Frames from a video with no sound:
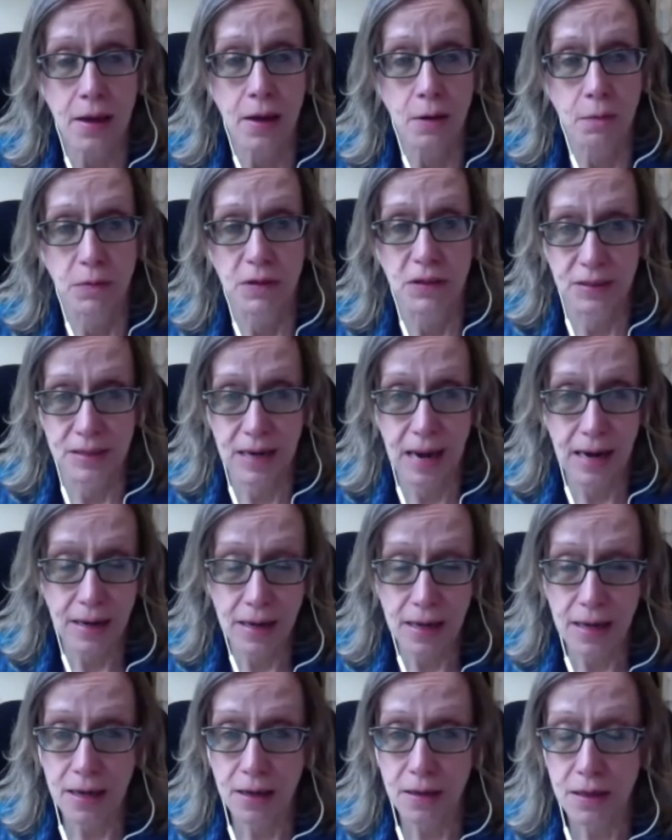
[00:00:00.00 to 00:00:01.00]
We're
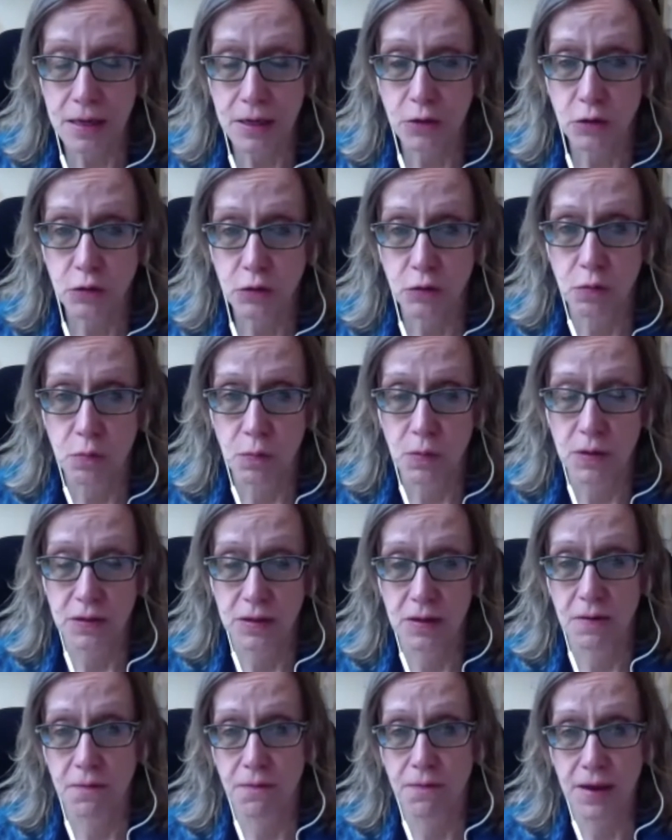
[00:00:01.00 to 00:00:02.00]
studying these tumors
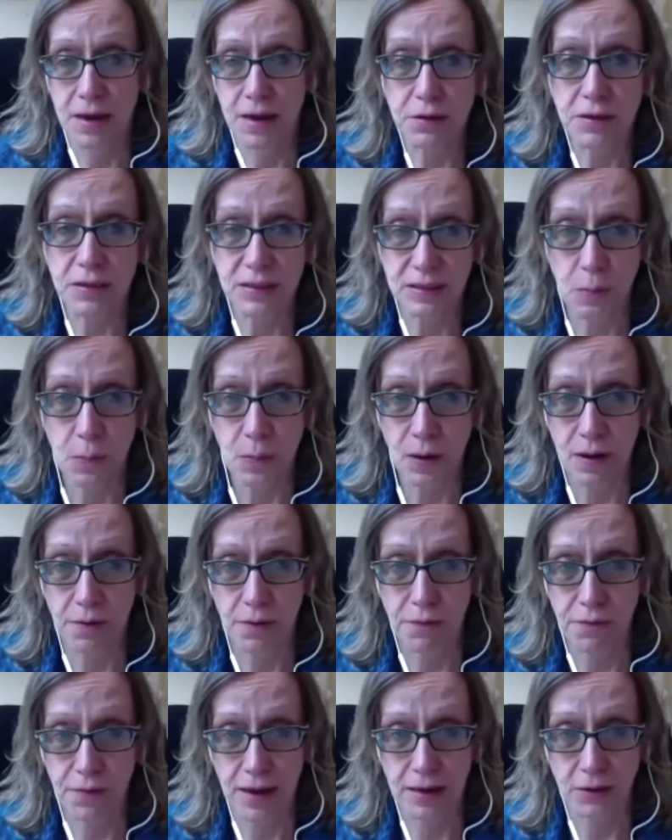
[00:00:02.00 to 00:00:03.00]
in a very similar
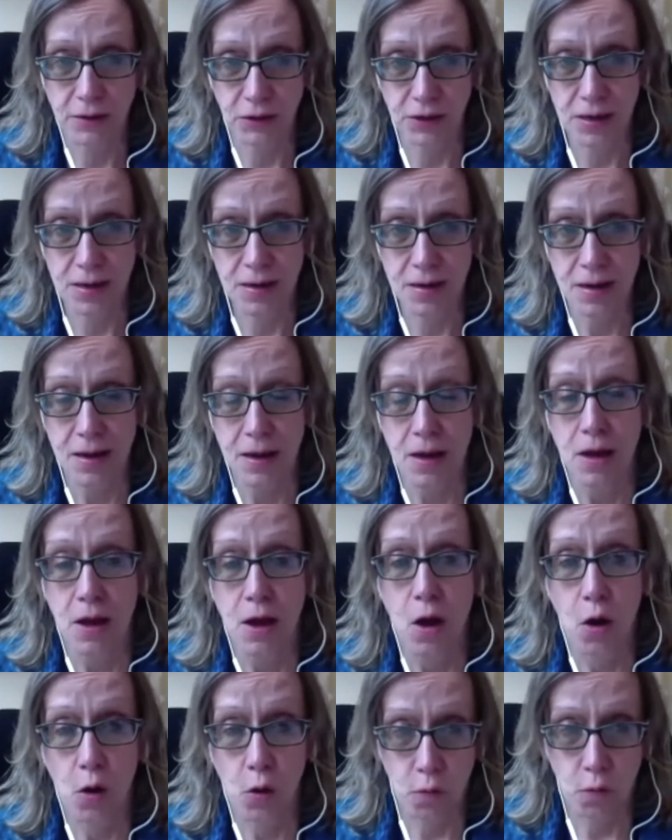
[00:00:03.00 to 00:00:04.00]
fashion
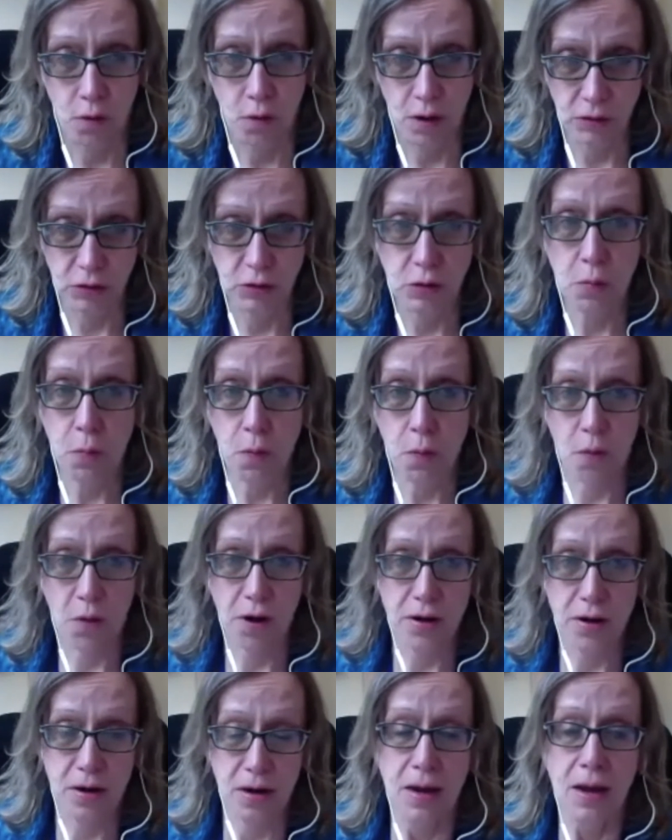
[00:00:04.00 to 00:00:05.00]
across the
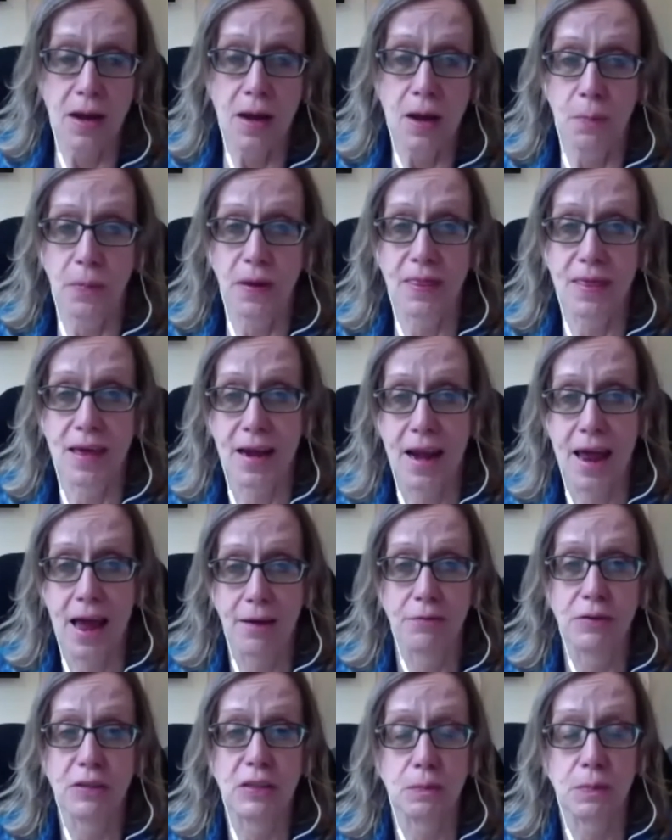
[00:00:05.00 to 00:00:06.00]
board, but then
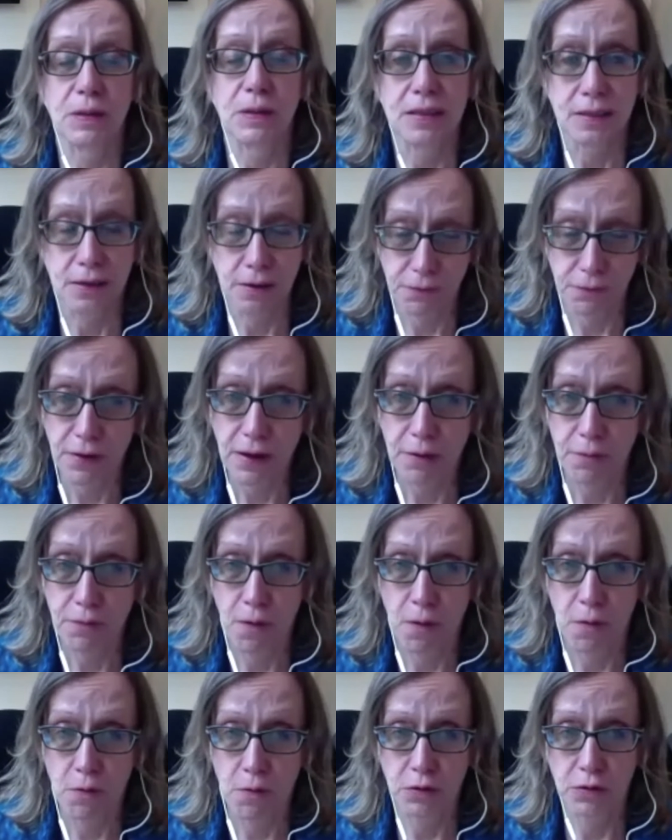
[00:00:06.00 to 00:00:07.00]
have a specific
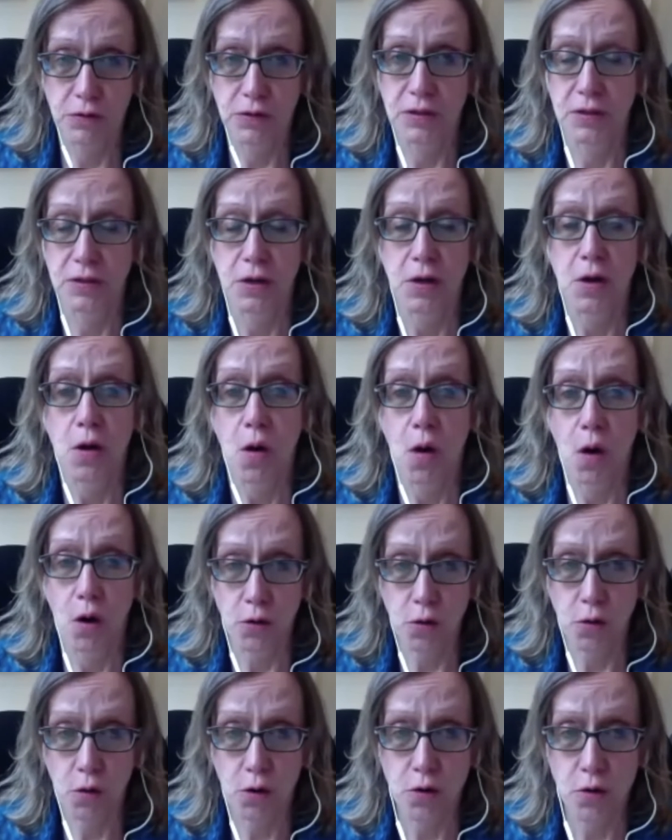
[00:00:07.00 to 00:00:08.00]
focus
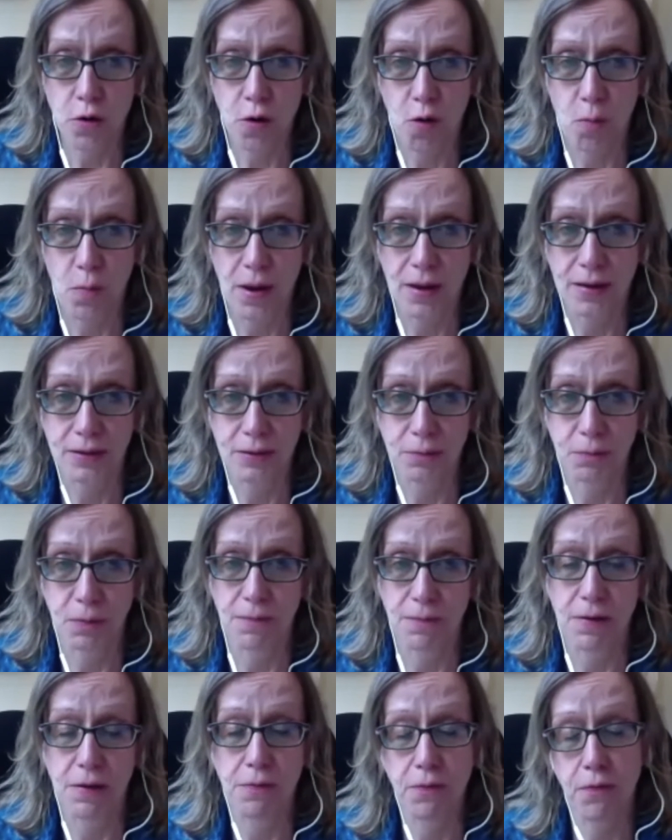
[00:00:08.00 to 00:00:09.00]
on chordomas where
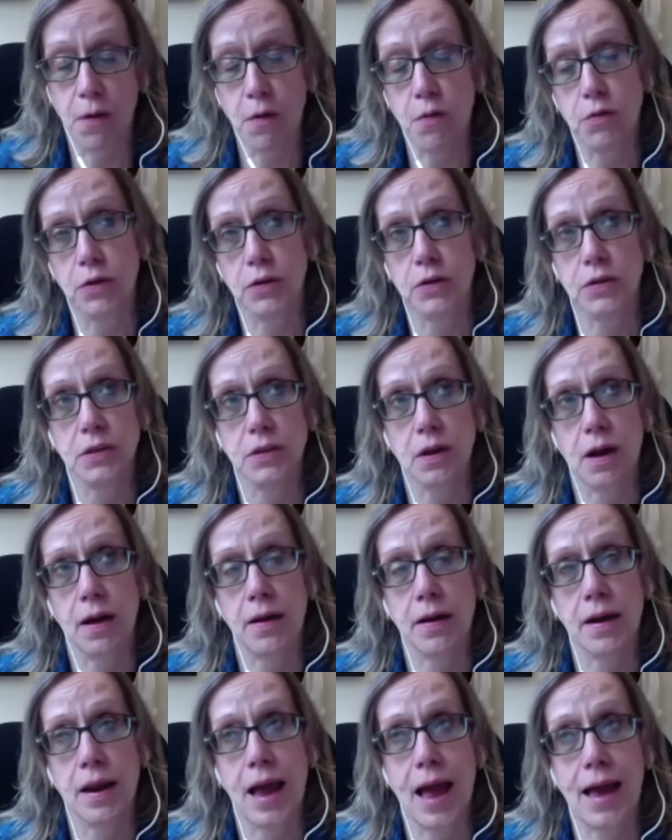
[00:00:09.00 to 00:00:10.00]
we focus
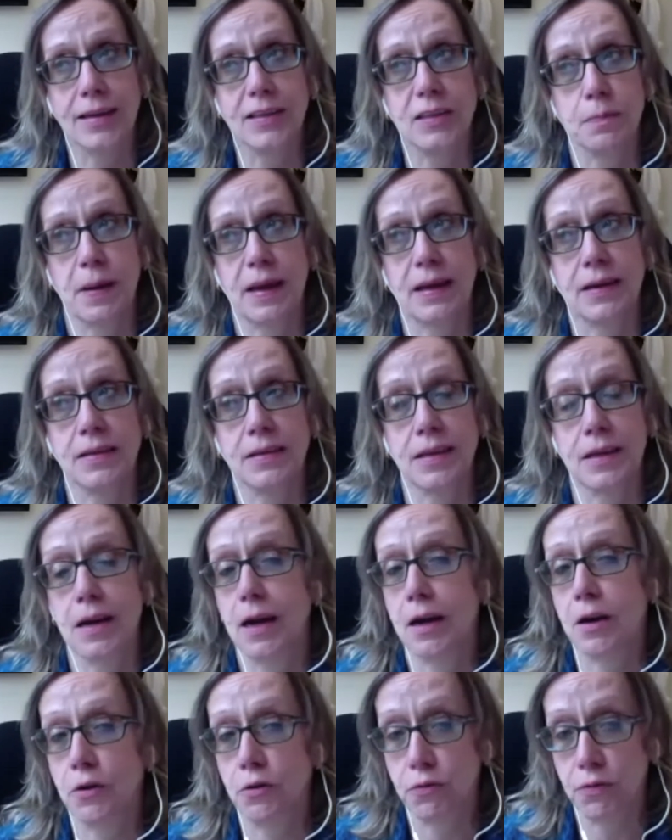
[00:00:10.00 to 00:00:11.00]
on aspects that
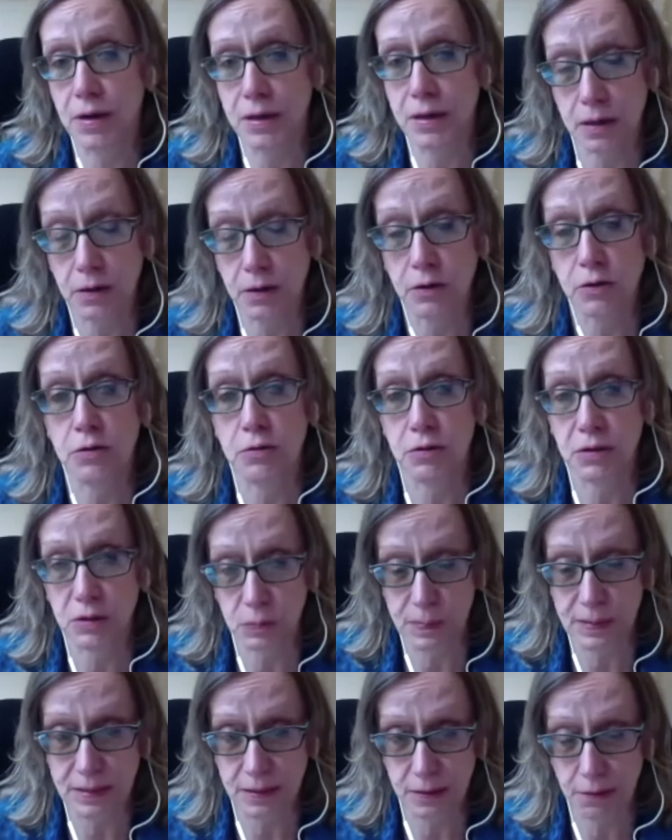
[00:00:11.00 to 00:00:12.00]
are critical to
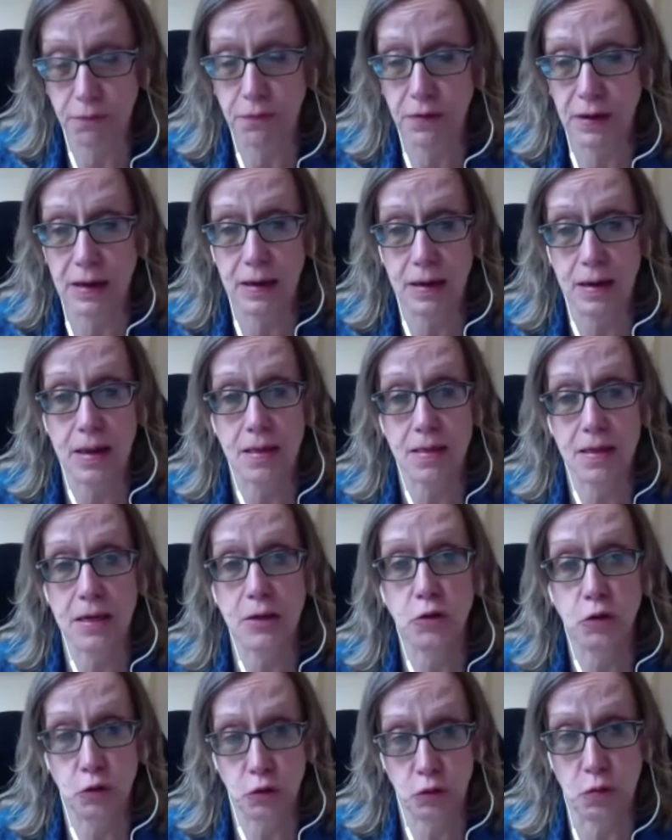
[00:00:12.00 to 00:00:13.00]
specifically
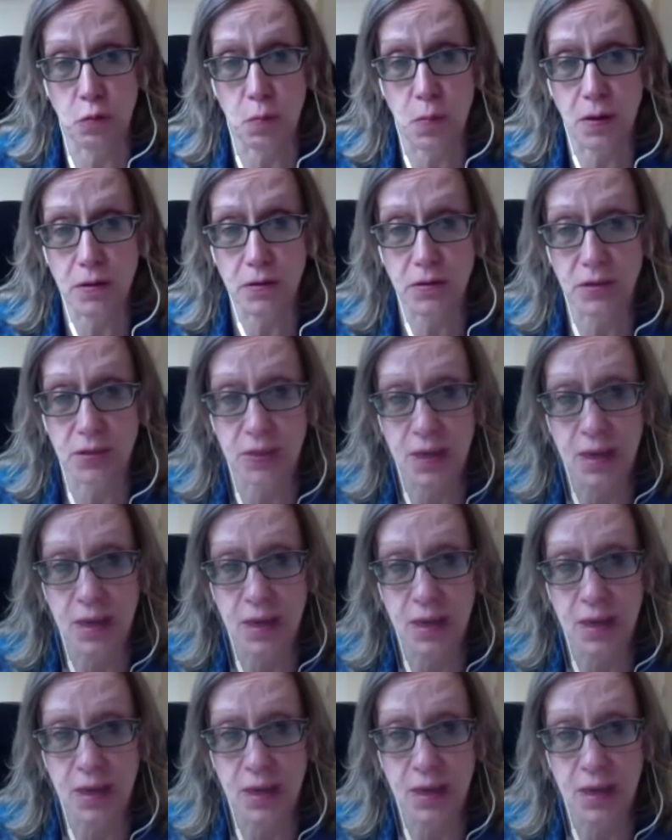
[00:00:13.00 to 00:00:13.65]
these tumors.